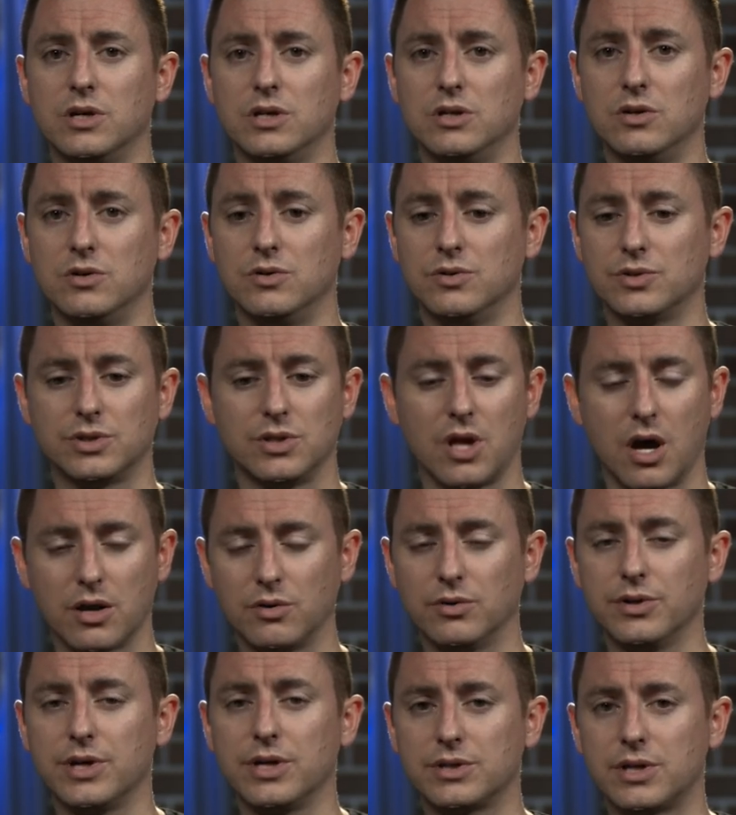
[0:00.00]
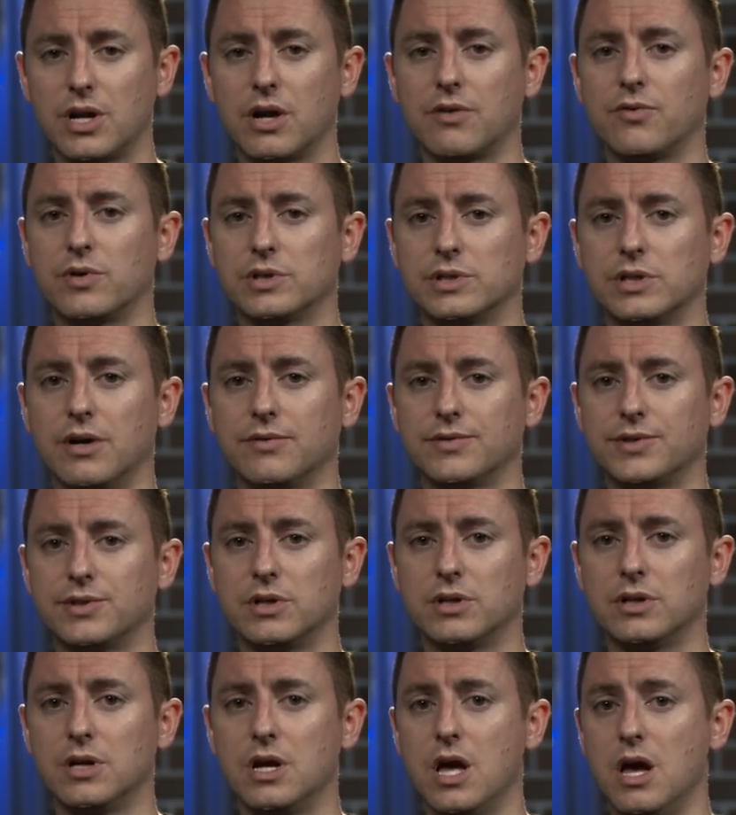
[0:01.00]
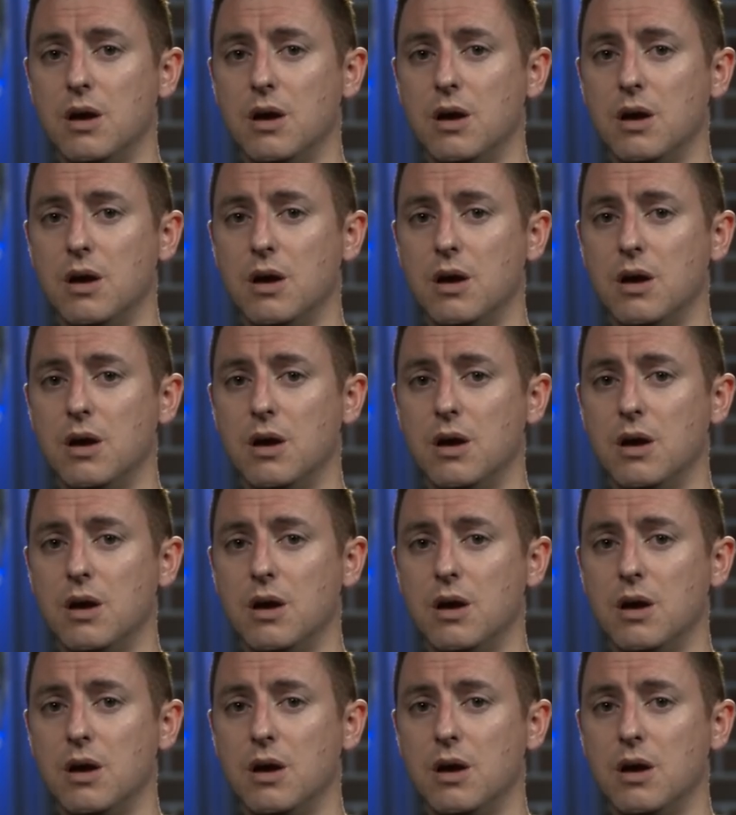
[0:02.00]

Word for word: can use not only as an Air Force officer,